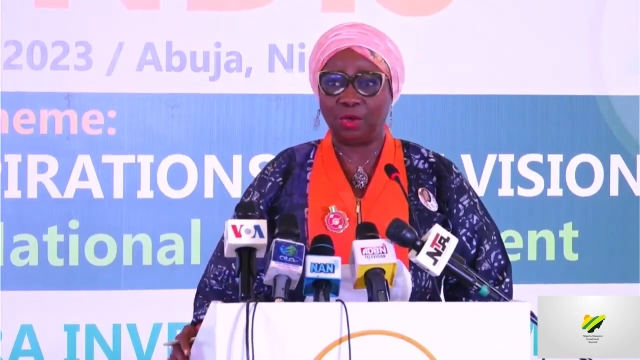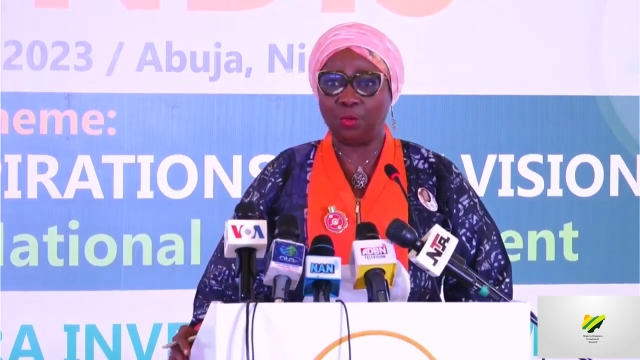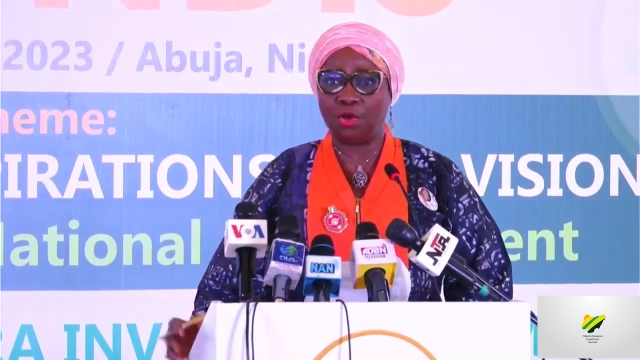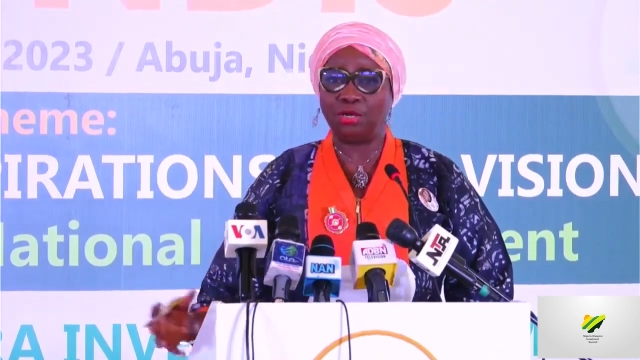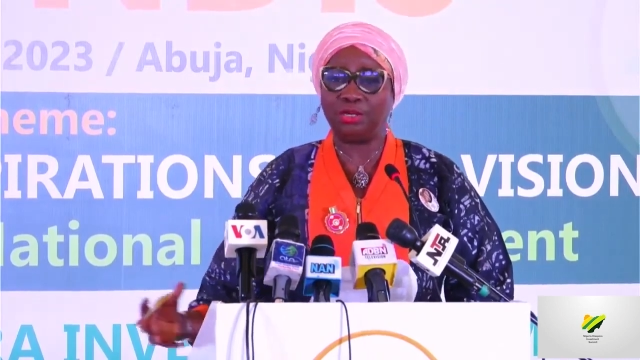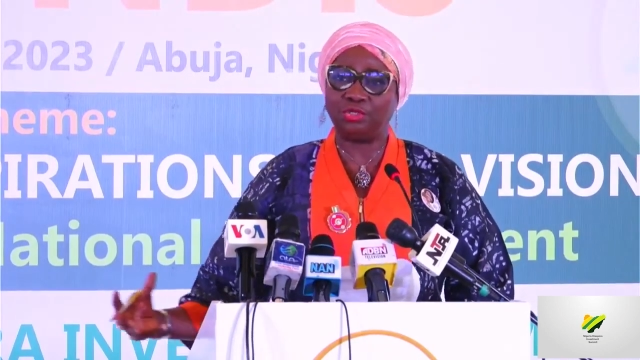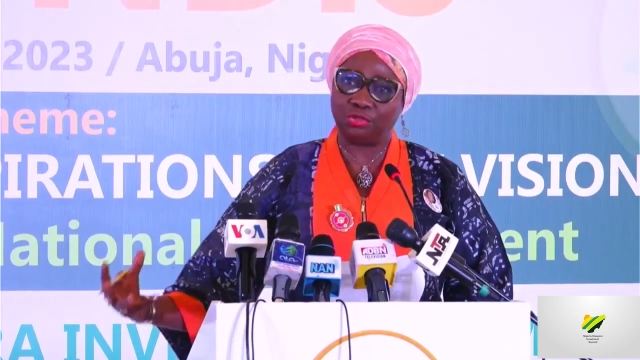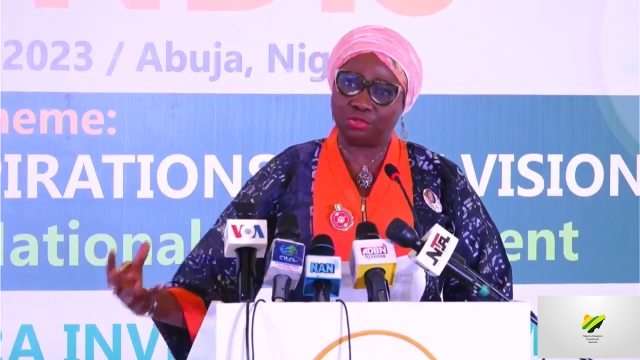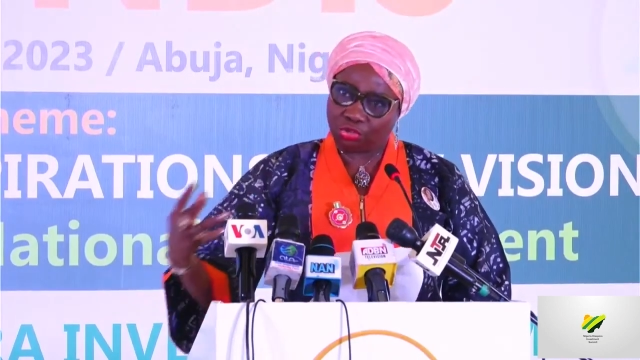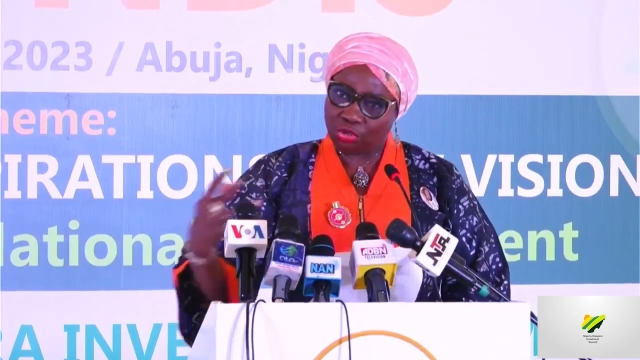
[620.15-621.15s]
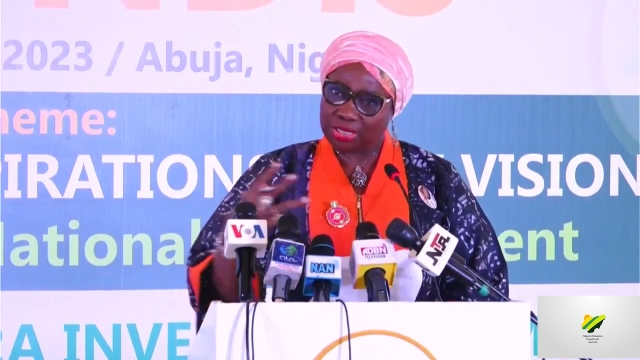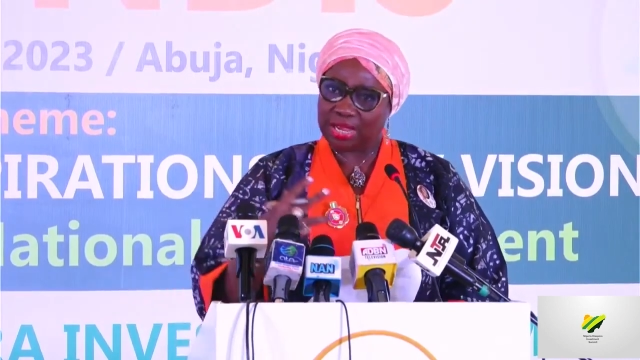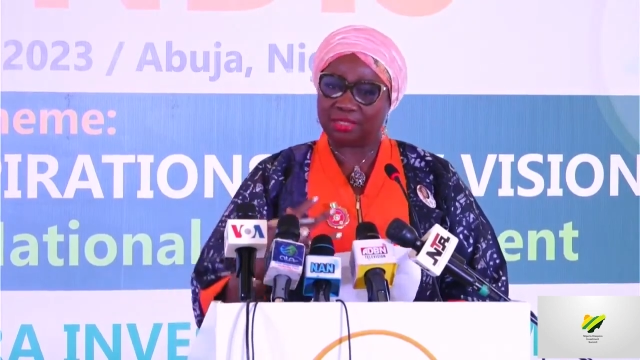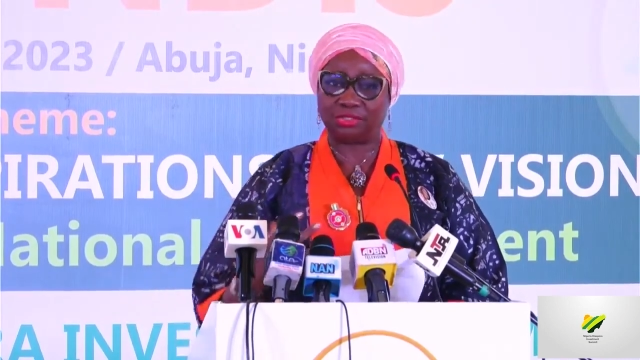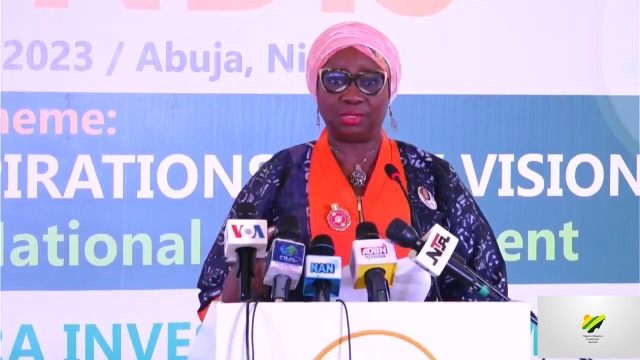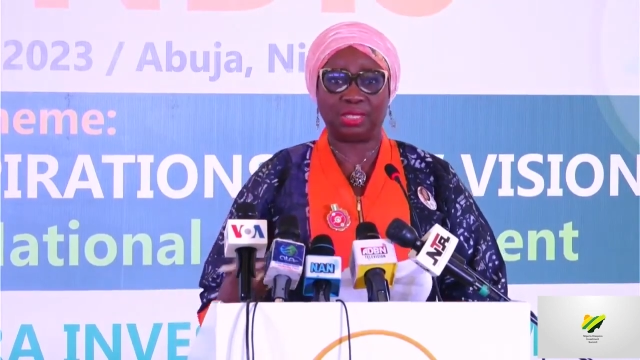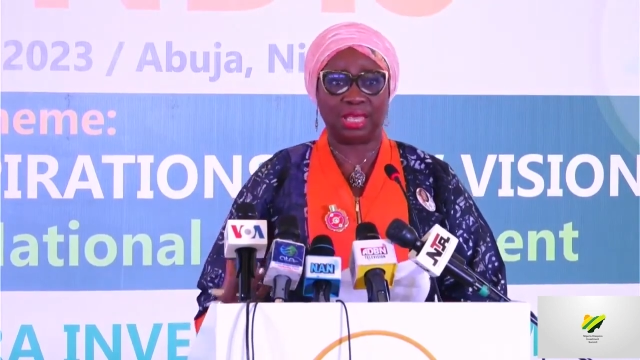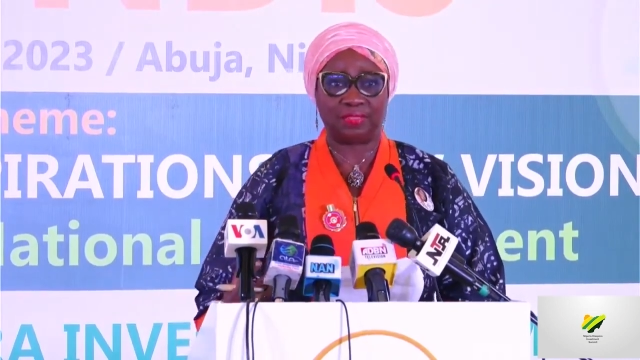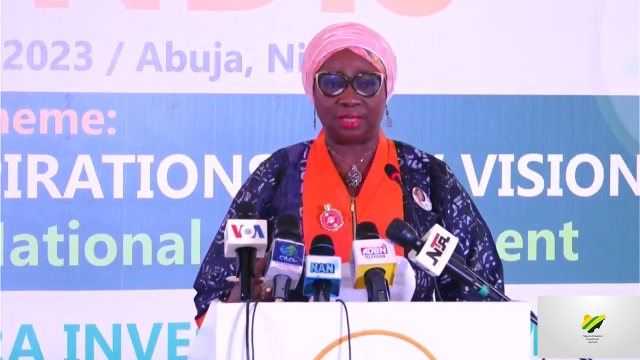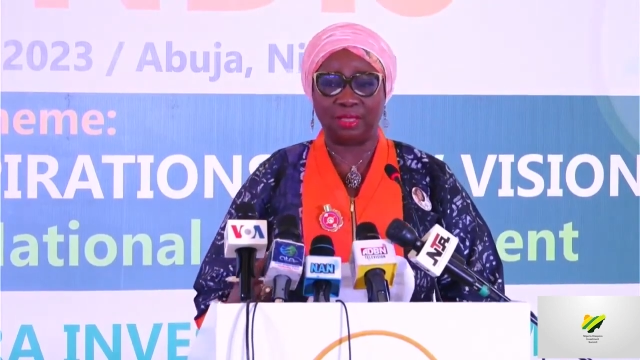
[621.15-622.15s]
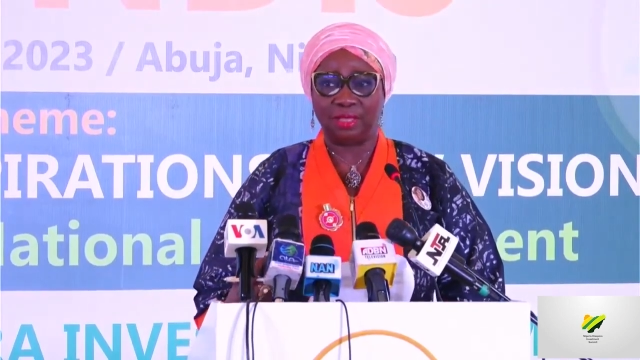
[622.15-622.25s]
We all need to join hands together.